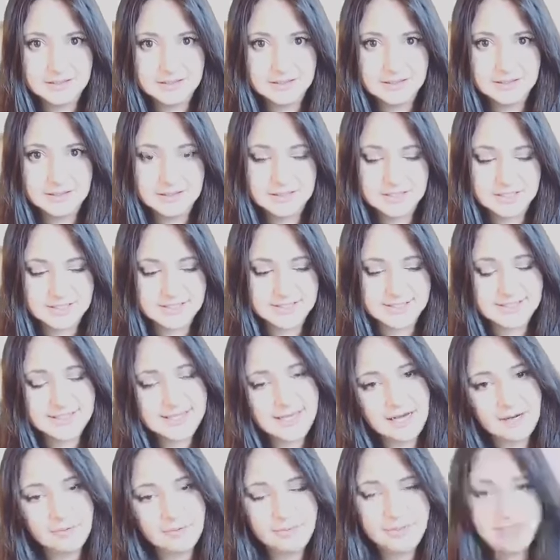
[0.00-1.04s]
to
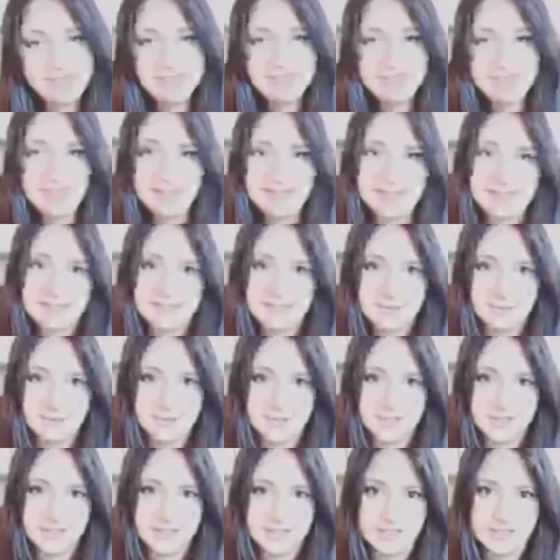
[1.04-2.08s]
set up His kingdom
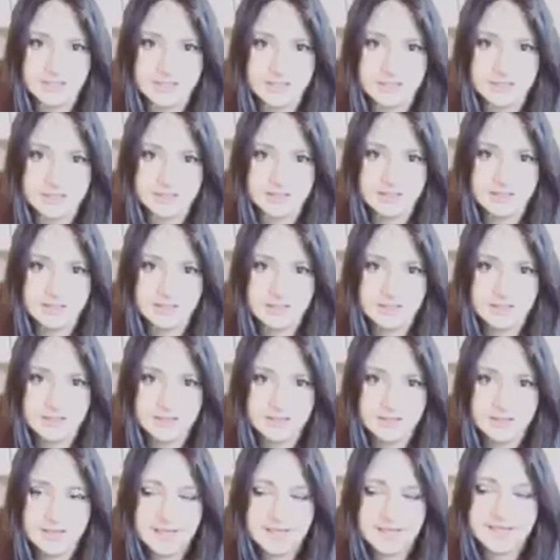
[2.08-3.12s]
on earth.
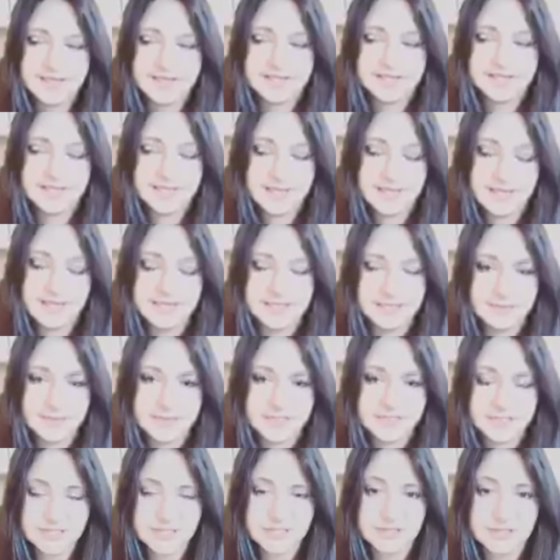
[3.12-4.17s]
And His kingdom
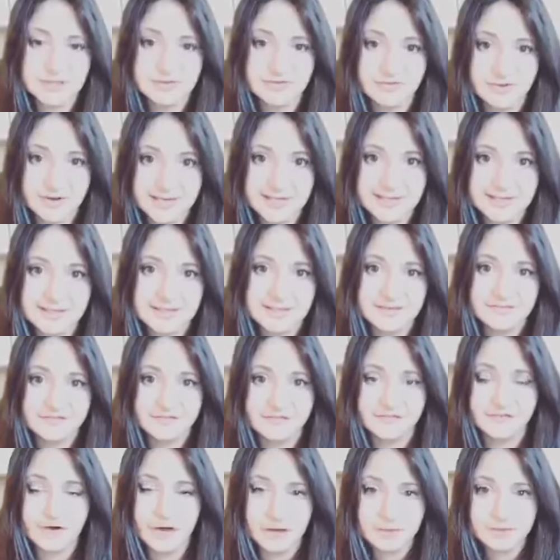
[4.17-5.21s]
is going to reign
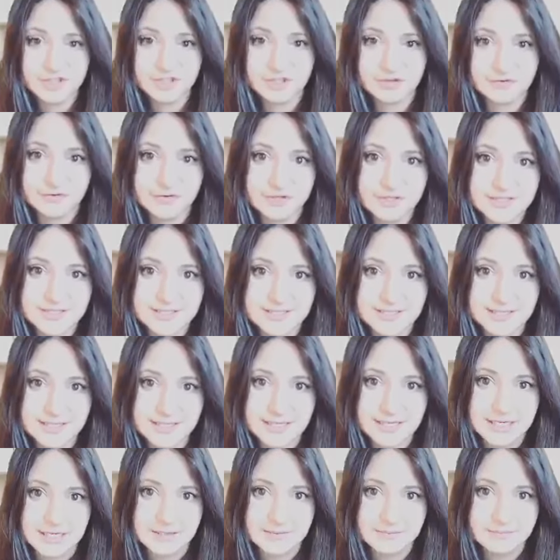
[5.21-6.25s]
from
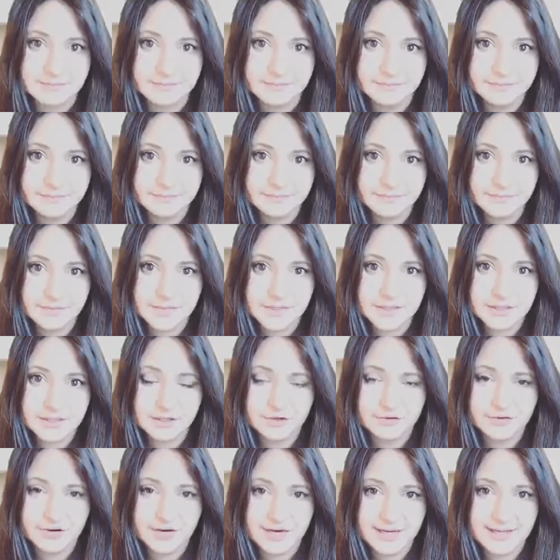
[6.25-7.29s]
Jerusalem.
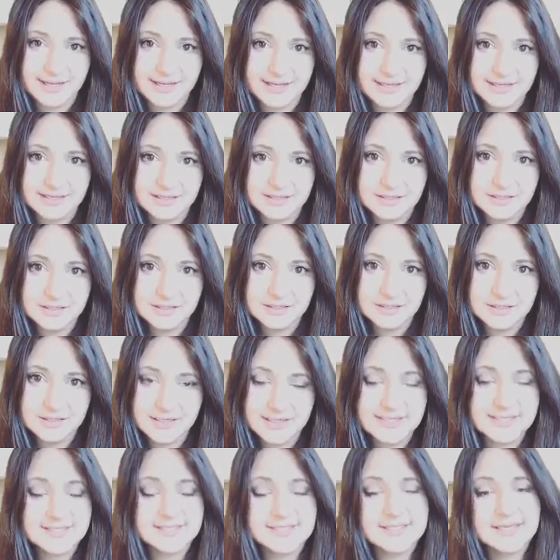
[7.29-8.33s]
All right?
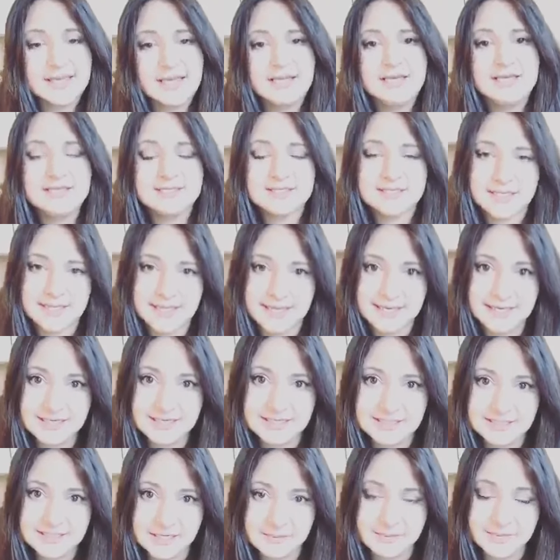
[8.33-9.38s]
He's setting His
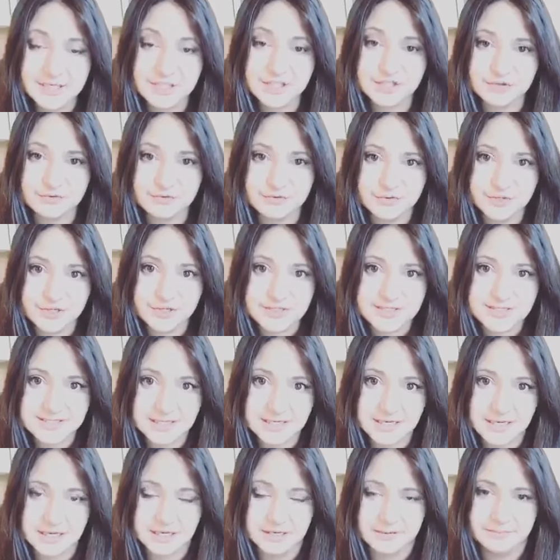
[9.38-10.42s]
kingdom in
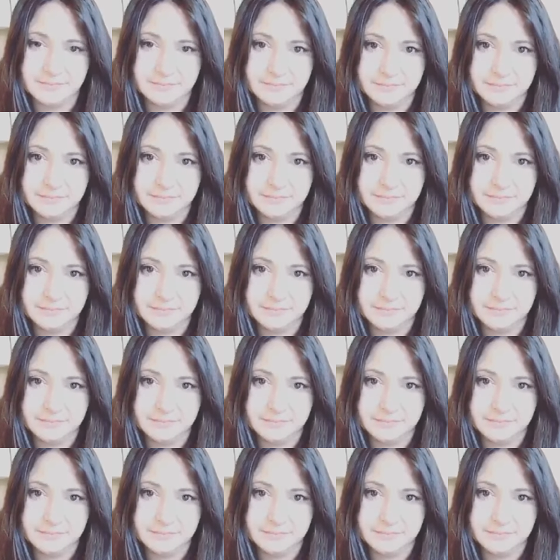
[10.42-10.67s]
Jerusalem.